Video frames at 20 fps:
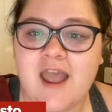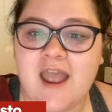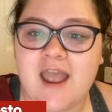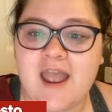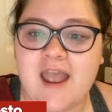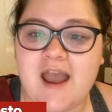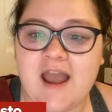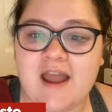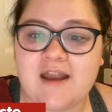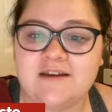
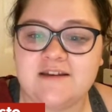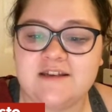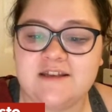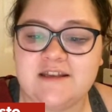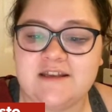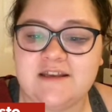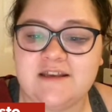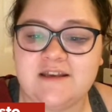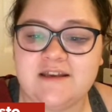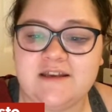And
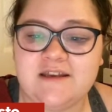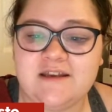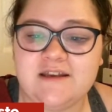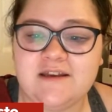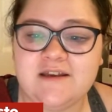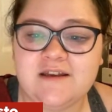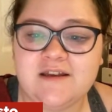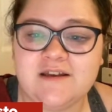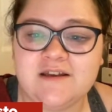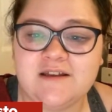
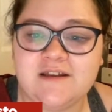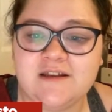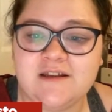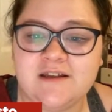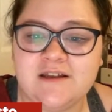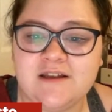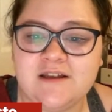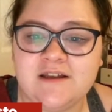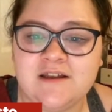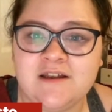he
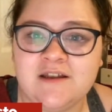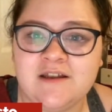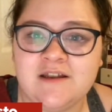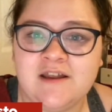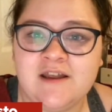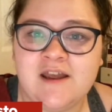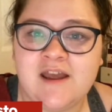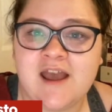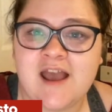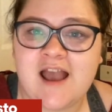
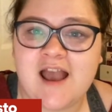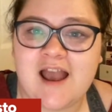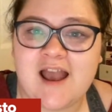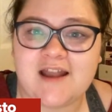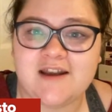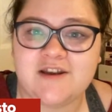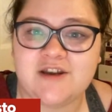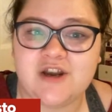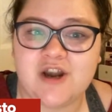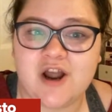
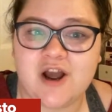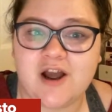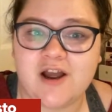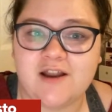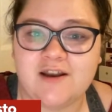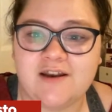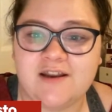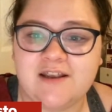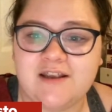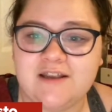had
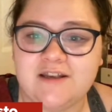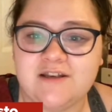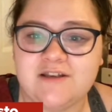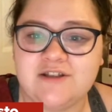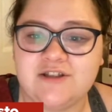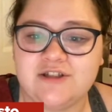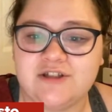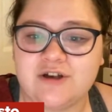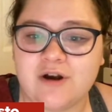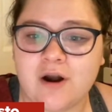not,
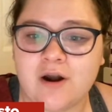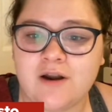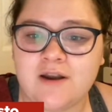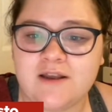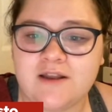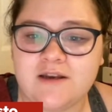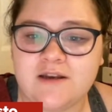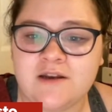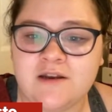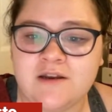he'd
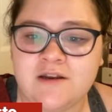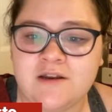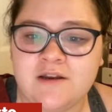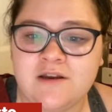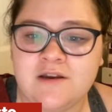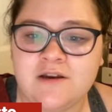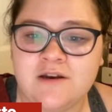started